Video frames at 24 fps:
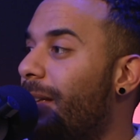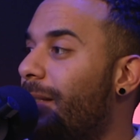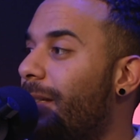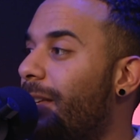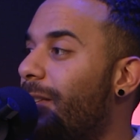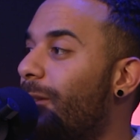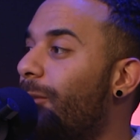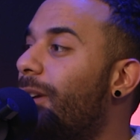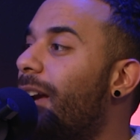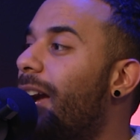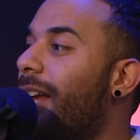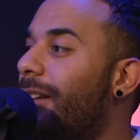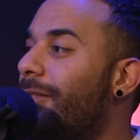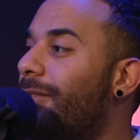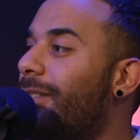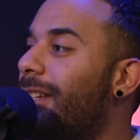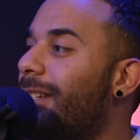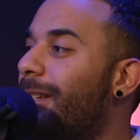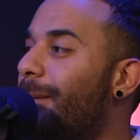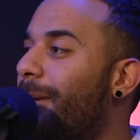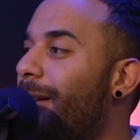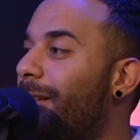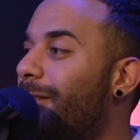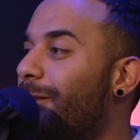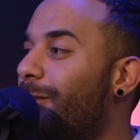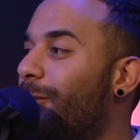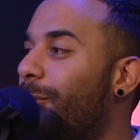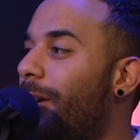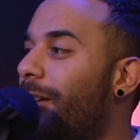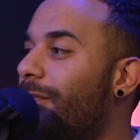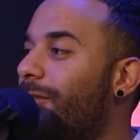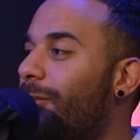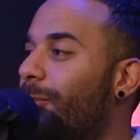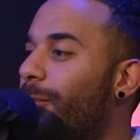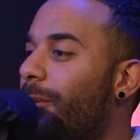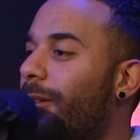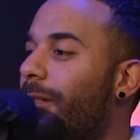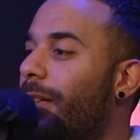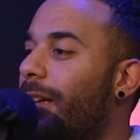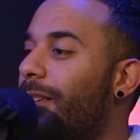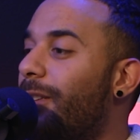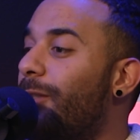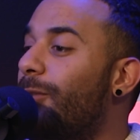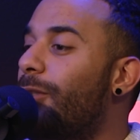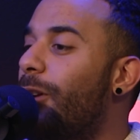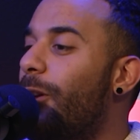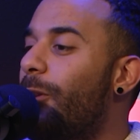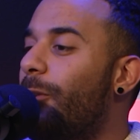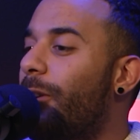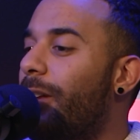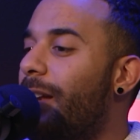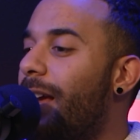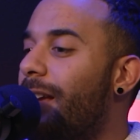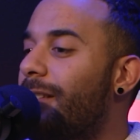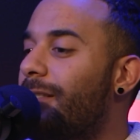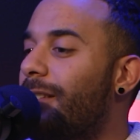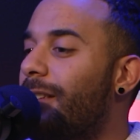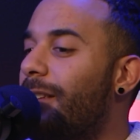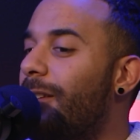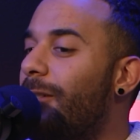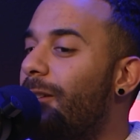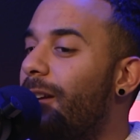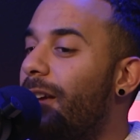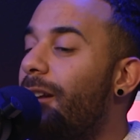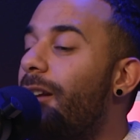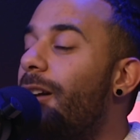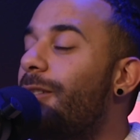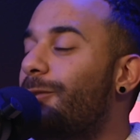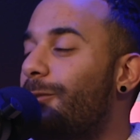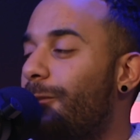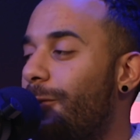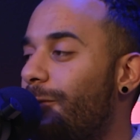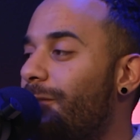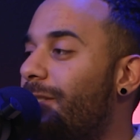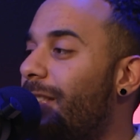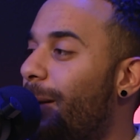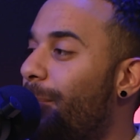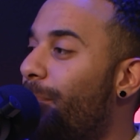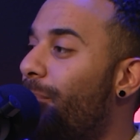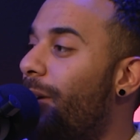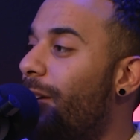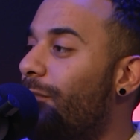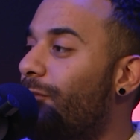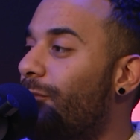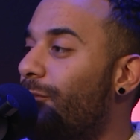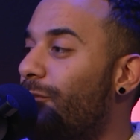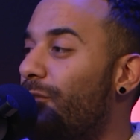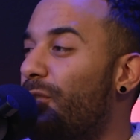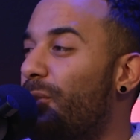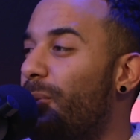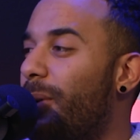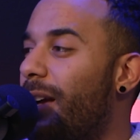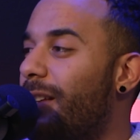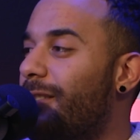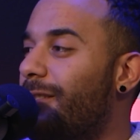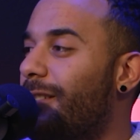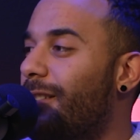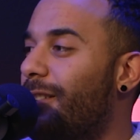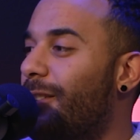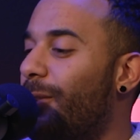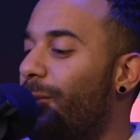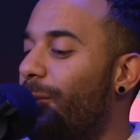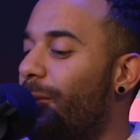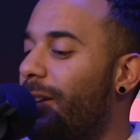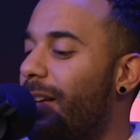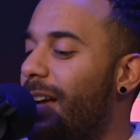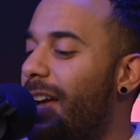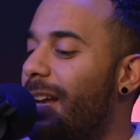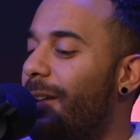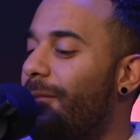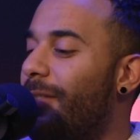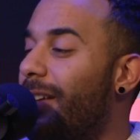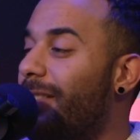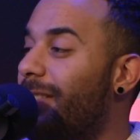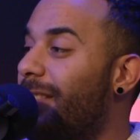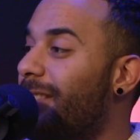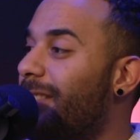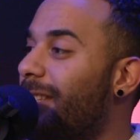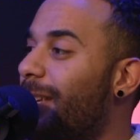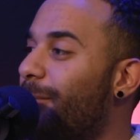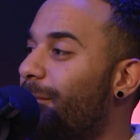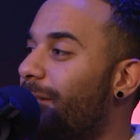Like you kind of need to be in a situation where like you can execute, and also there's that pressure to execute kind of at the same